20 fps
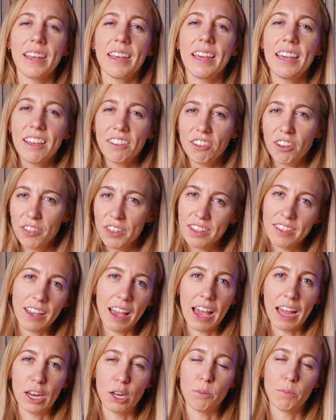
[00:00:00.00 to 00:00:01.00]
Each of these
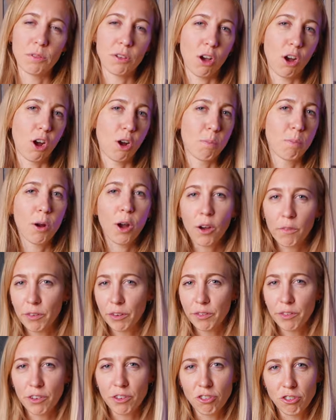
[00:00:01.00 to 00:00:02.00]
items are
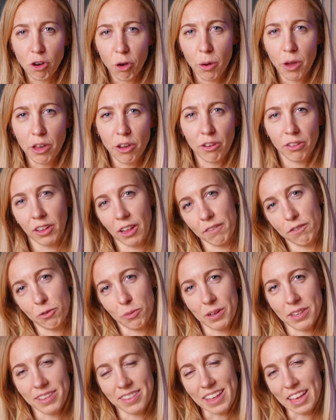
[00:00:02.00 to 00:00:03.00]
perfect for showing your loved
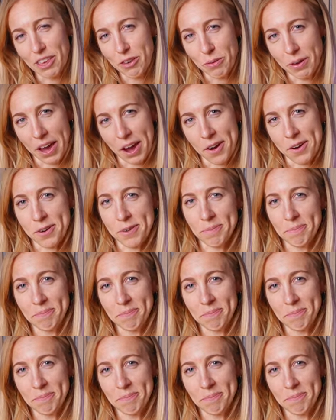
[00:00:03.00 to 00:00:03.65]
ones that you care.